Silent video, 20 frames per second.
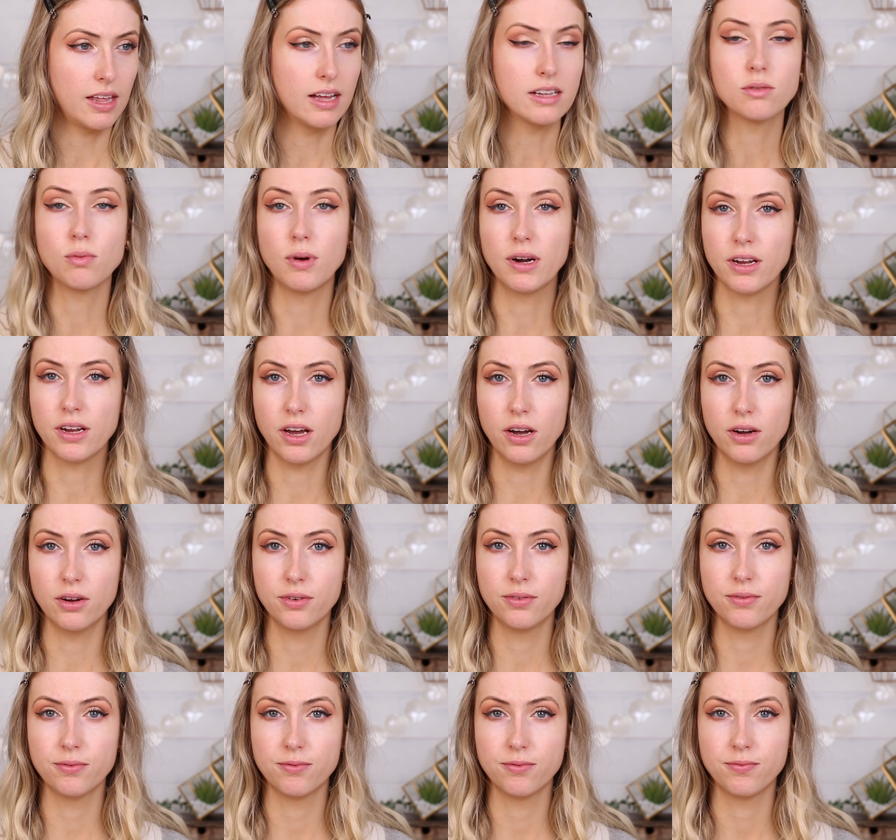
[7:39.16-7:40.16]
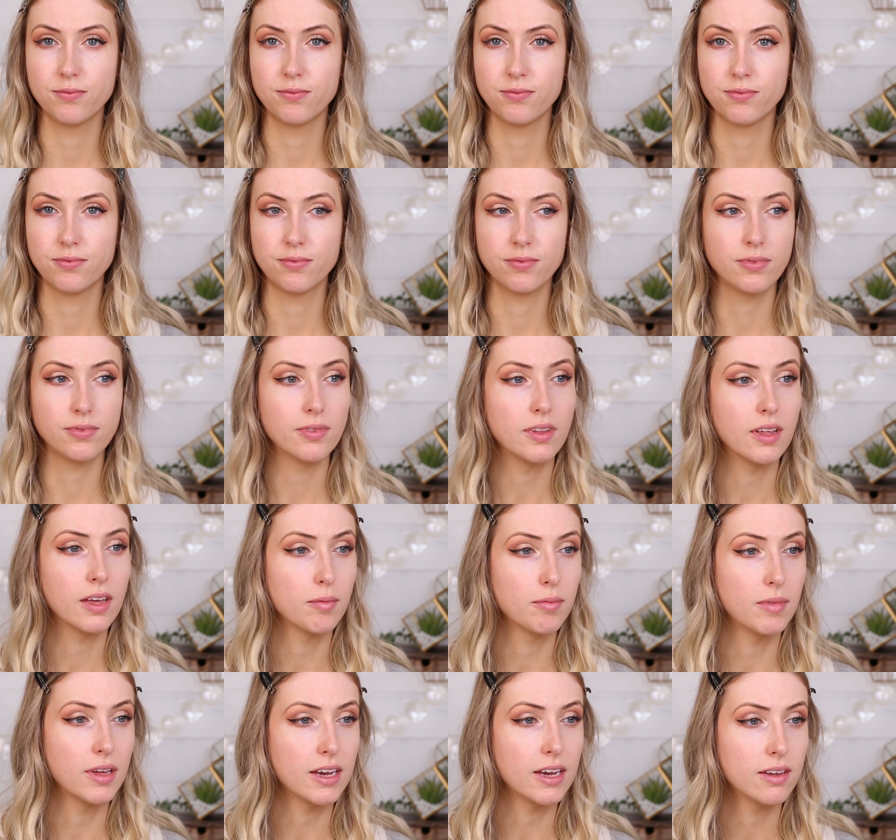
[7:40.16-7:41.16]
Yeah, that's one coat.
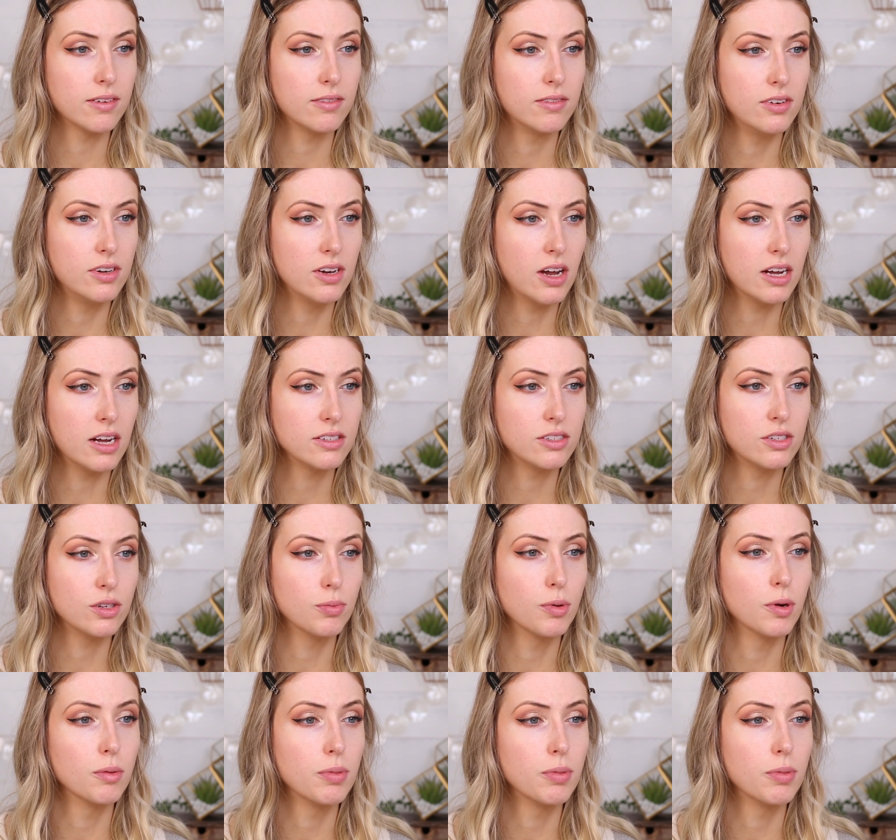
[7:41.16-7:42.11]
I'm like not super